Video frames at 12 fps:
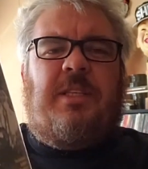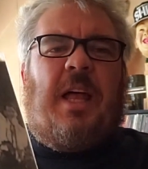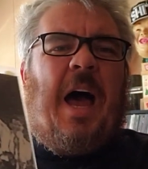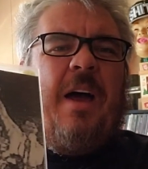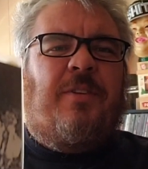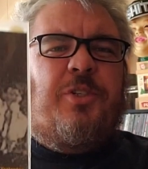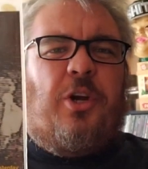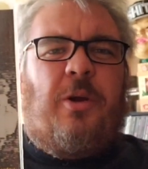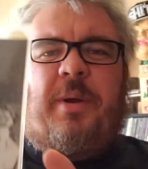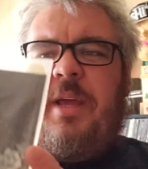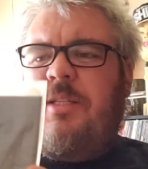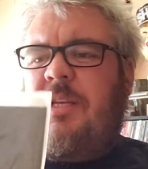live in
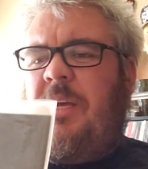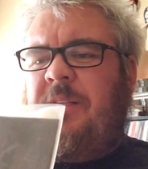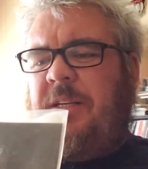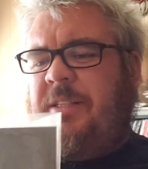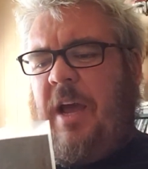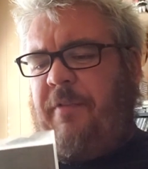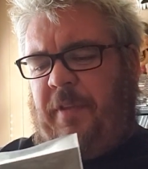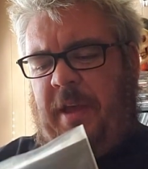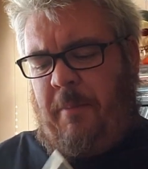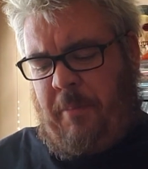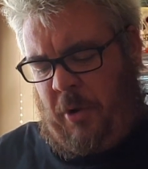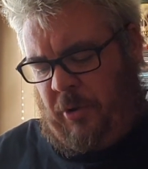Germany. It's definitely a
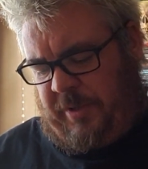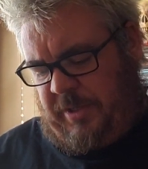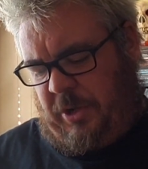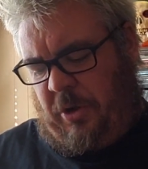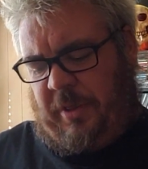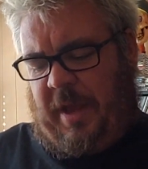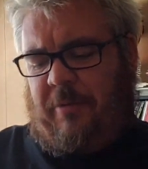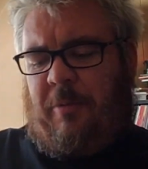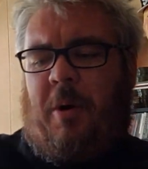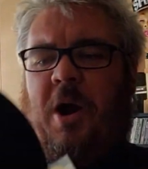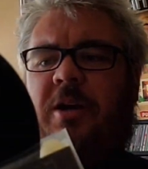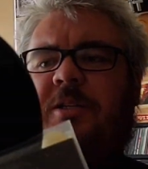boot. There's no like
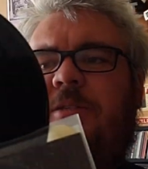remarks.